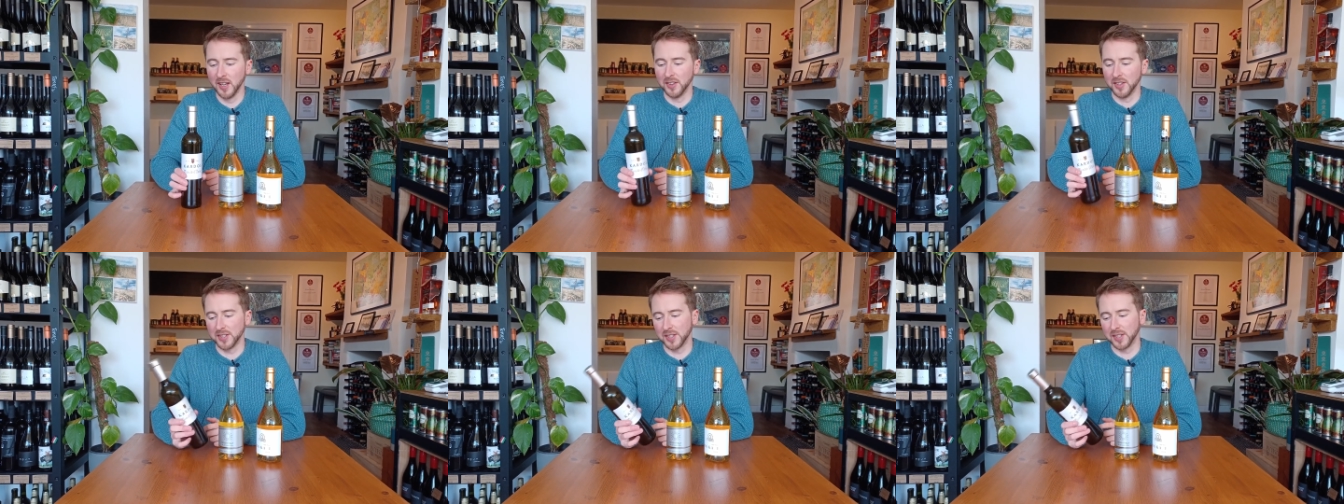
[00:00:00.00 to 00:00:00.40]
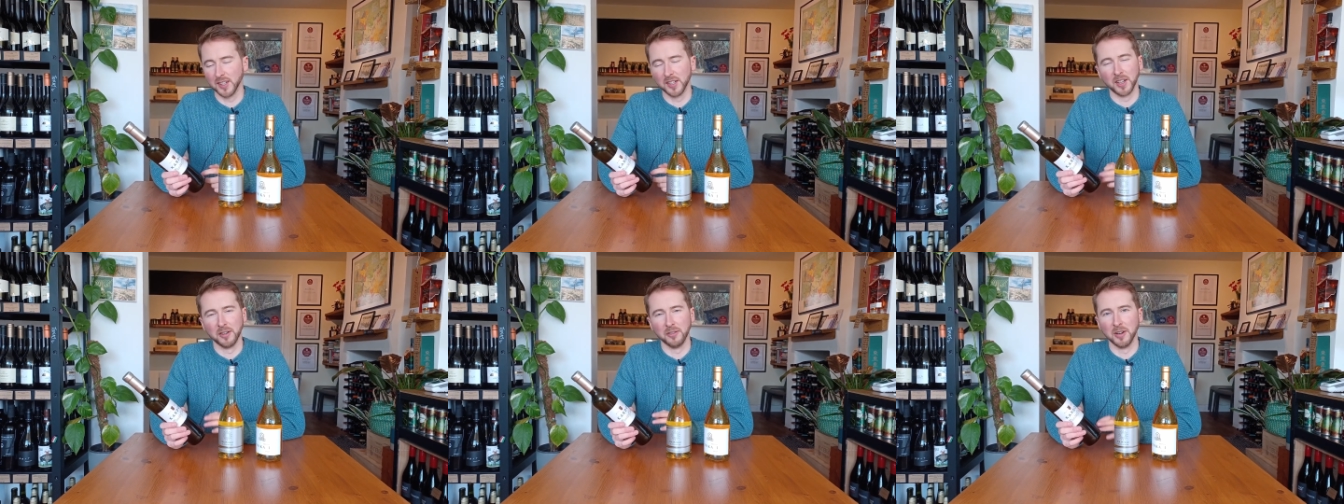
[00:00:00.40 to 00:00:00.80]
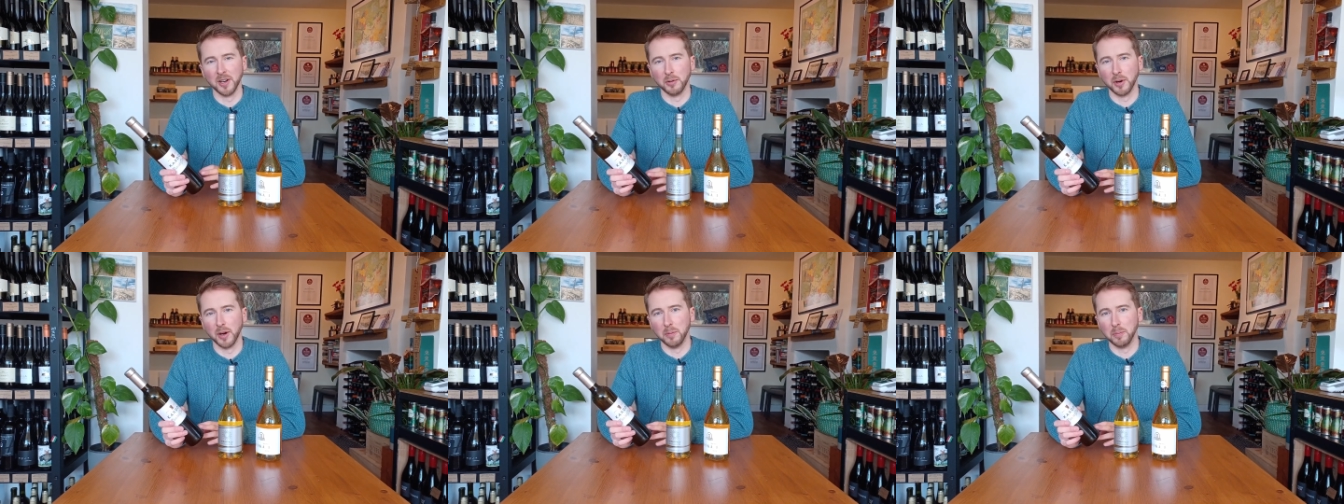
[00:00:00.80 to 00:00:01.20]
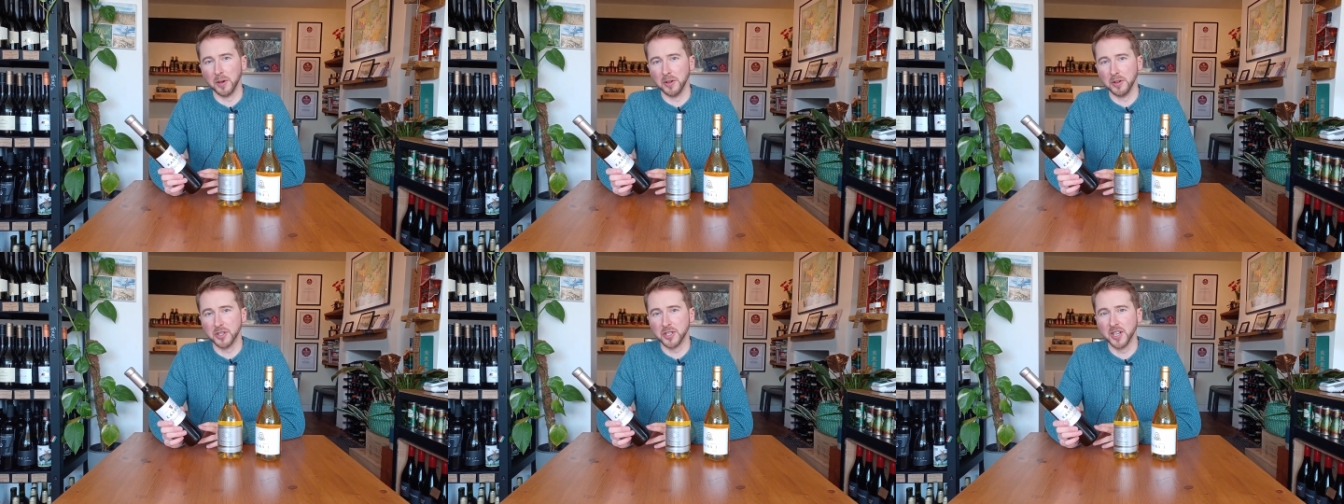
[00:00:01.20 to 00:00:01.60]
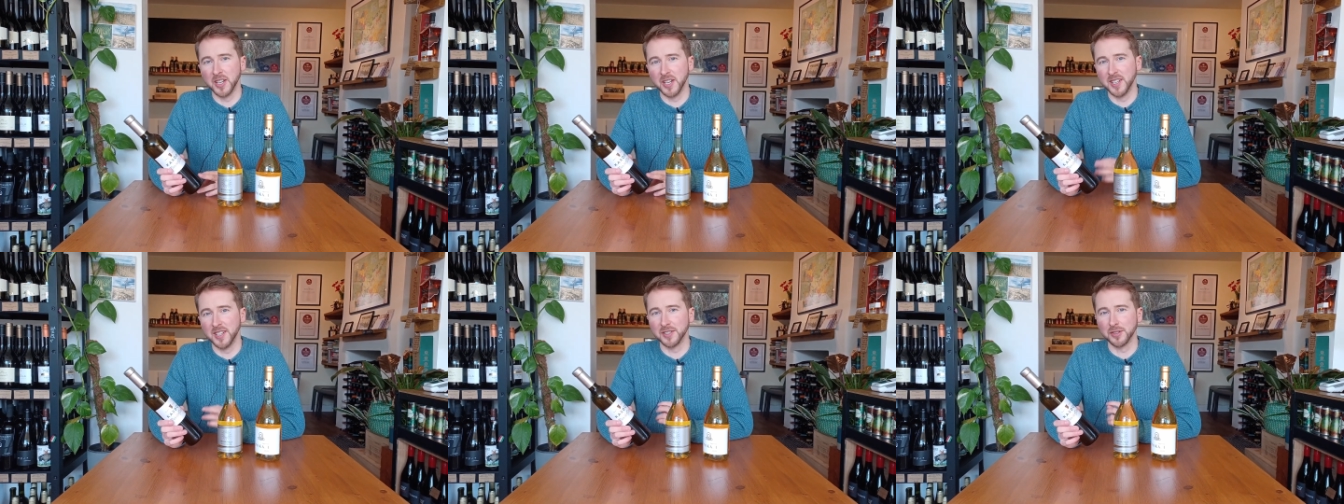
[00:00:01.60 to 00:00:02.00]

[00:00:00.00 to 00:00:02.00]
This is going to go really well with blue cheese